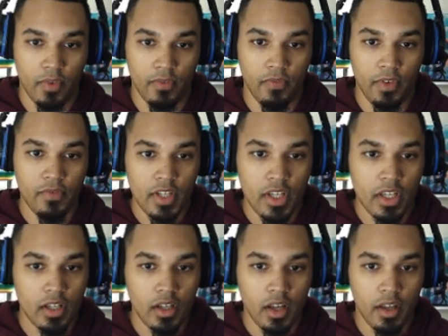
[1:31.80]

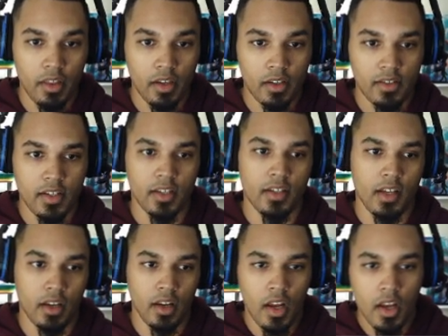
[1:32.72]
15, I think?
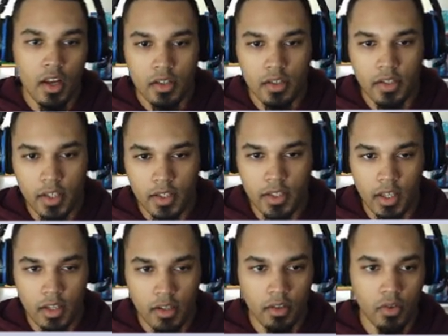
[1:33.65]
16.
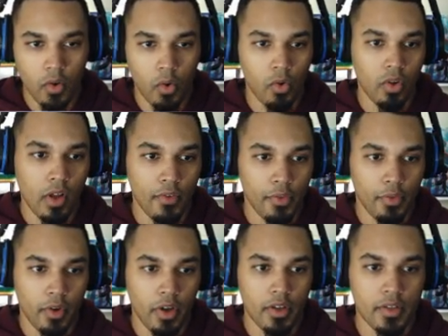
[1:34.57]
16 in total level
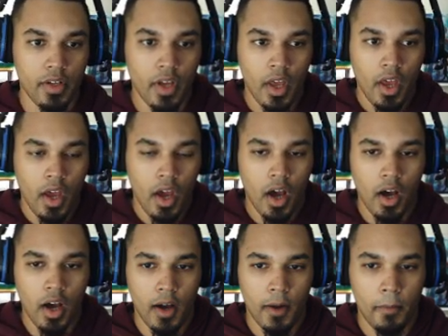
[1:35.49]
3s.
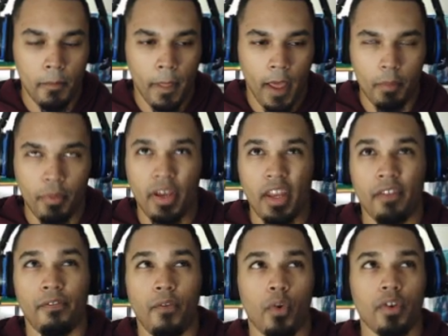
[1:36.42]
I played at
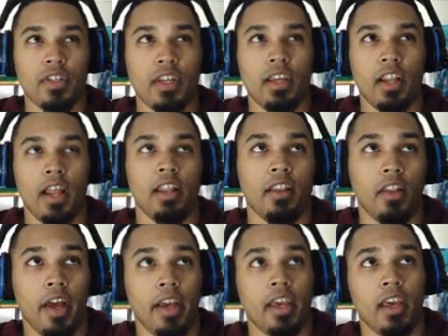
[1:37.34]
14. I didn't
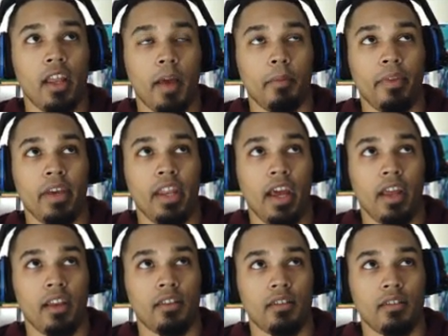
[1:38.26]
like it. I played
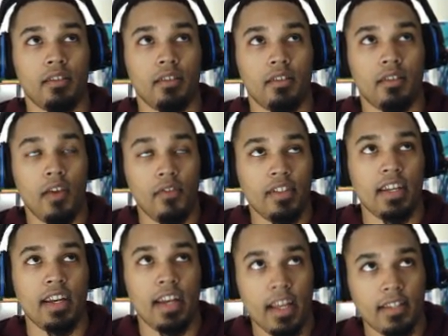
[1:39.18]
at 17
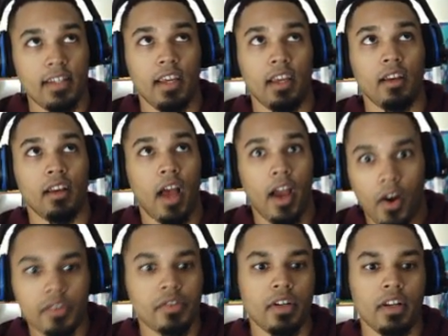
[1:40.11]
and 18. I
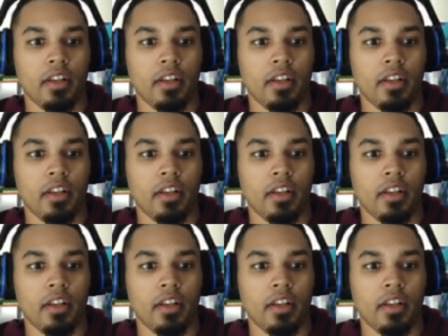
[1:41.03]
also didn't